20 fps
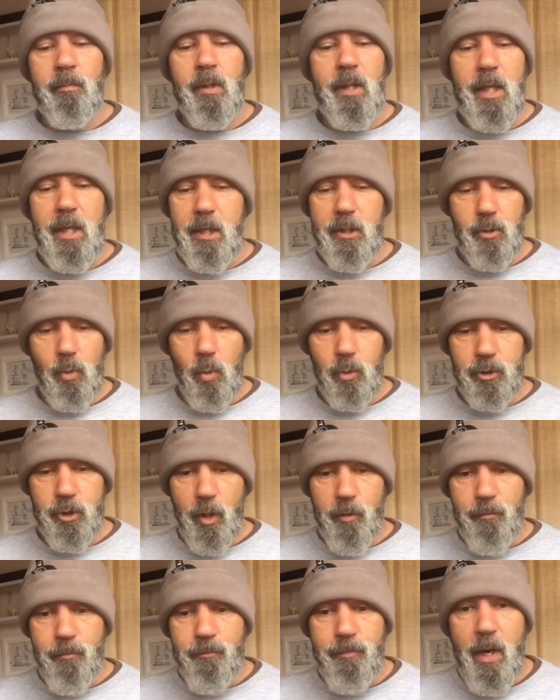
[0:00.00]
It is
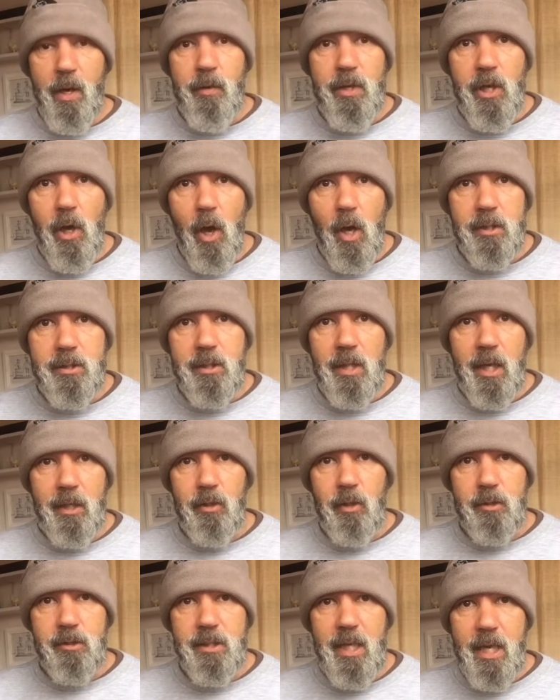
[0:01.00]
also very hot and
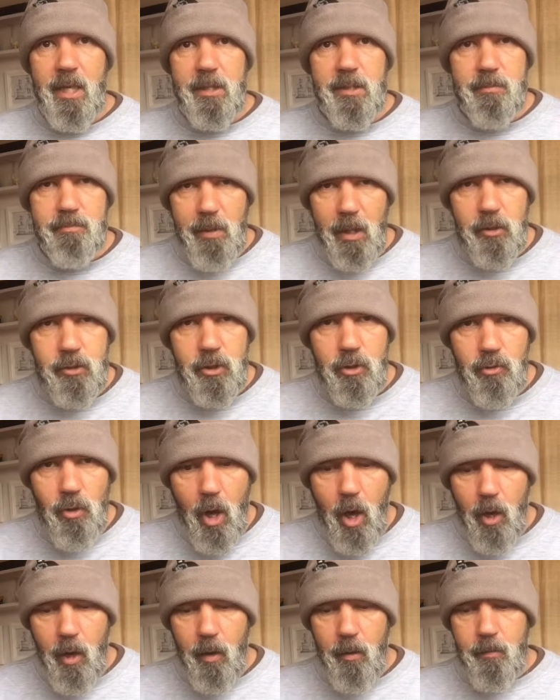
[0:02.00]
contains melted
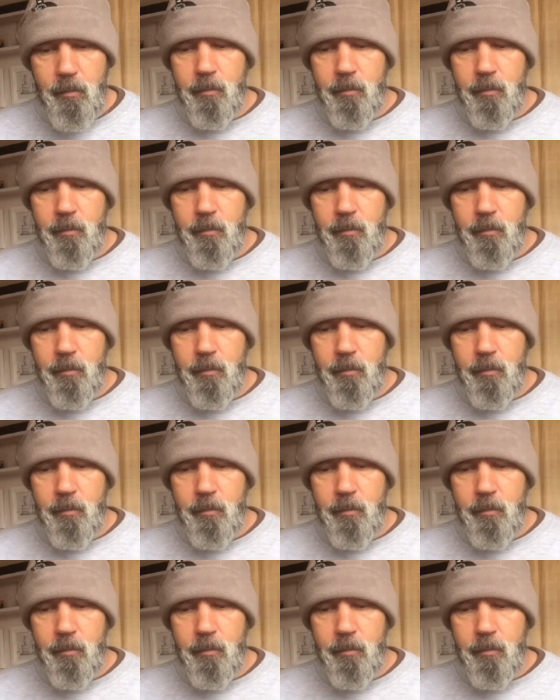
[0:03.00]
rock.